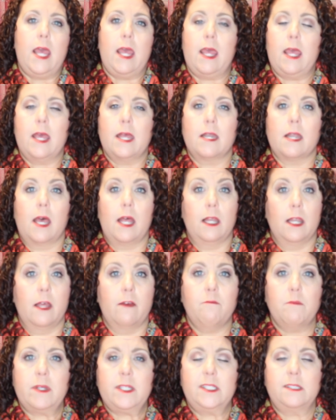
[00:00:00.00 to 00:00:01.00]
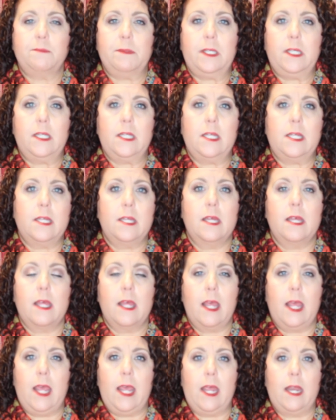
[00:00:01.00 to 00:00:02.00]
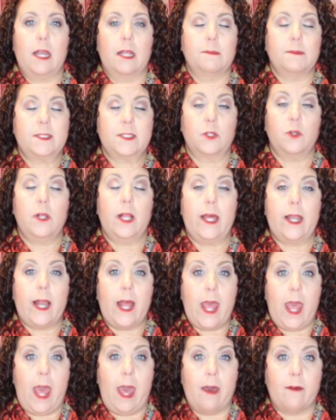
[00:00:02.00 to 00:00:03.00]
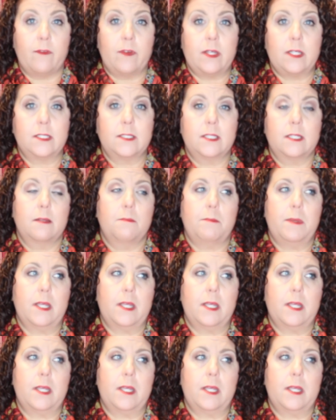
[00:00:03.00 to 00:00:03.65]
And I love my Speedy, and I'm so glad I have it